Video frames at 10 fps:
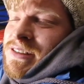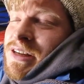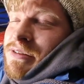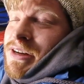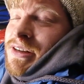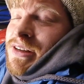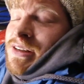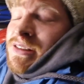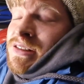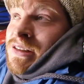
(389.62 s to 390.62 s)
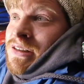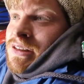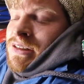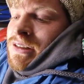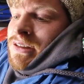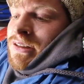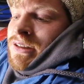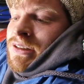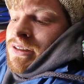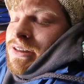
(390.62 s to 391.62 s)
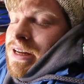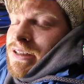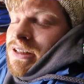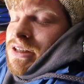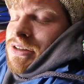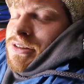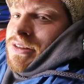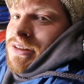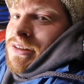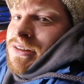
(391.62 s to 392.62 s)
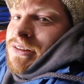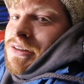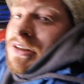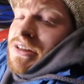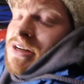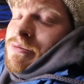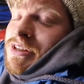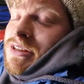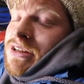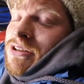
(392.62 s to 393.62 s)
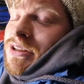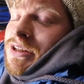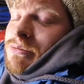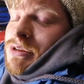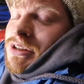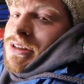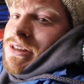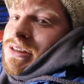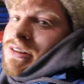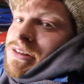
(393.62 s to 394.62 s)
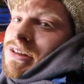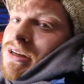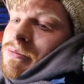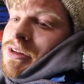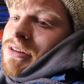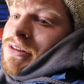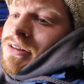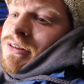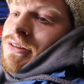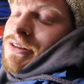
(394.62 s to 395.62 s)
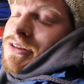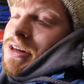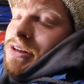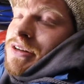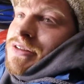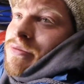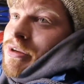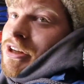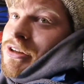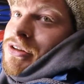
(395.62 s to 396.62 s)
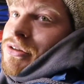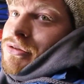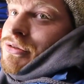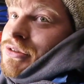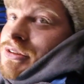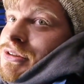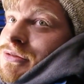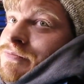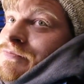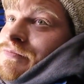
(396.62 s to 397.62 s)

anyway, getting close. They're coming slowly, but they're coming. There's nothing else for me to do, so